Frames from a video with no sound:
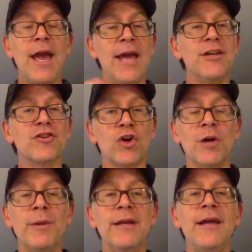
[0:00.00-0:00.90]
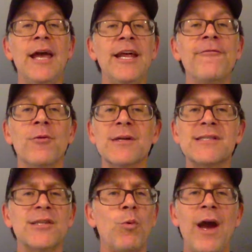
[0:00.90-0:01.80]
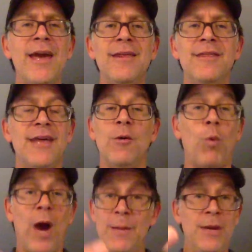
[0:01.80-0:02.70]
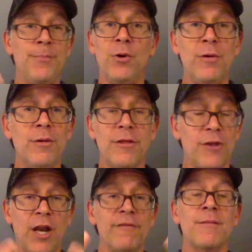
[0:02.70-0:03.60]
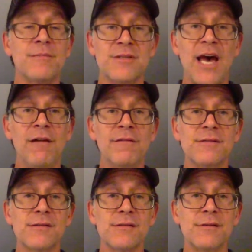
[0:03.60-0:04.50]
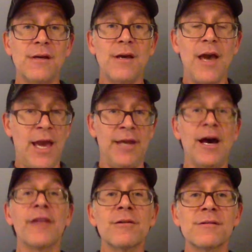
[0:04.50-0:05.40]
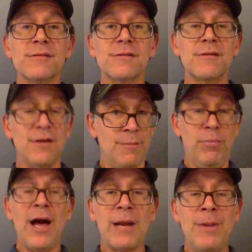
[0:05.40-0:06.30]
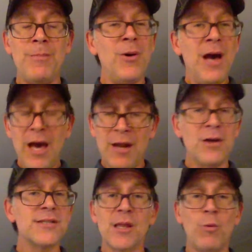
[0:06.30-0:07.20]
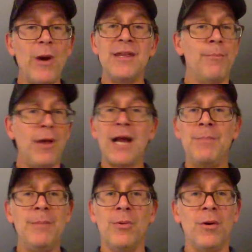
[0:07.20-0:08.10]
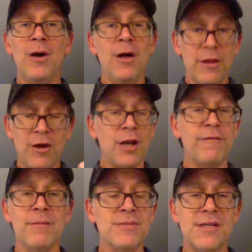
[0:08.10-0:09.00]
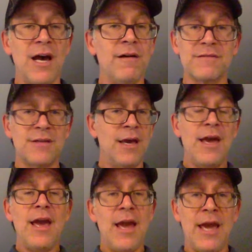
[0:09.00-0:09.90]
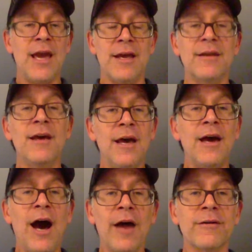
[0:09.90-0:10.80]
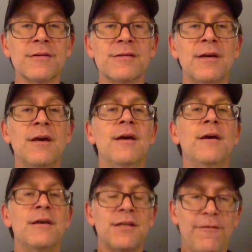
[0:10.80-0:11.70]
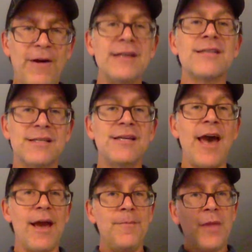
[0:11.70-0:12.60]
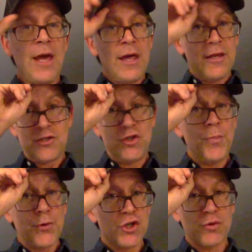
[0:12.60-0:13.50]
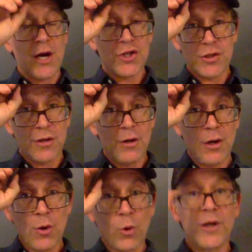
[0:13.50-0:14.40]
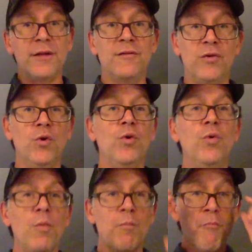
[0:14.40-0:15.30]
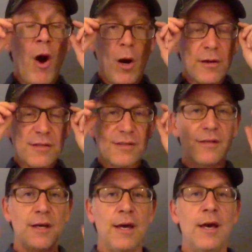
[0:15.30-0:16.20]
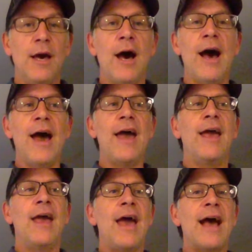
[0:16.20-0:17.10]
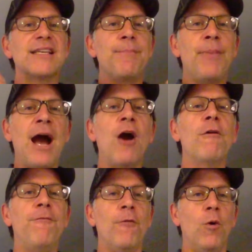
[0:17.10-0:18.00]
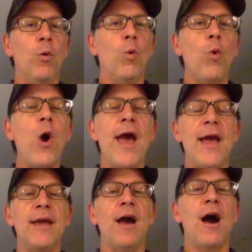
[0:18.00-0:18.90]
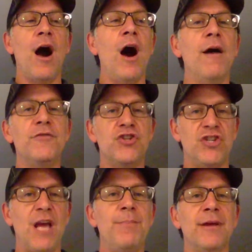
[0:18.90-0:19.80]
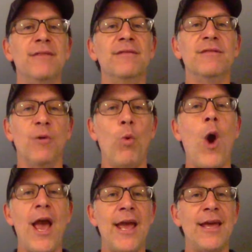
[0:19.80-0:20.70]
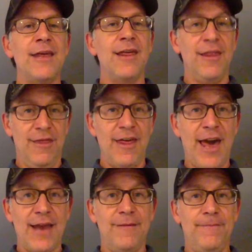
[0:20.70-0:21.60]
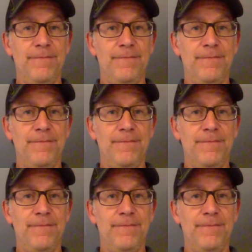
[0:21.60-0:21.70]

and determined and influenced the way that white people thought of themselves and others, and black people, and also the way that black people thought of themselves and others. Suffice to say, the superstructure, according to Marx, uh, has a powerful way of shaping the way that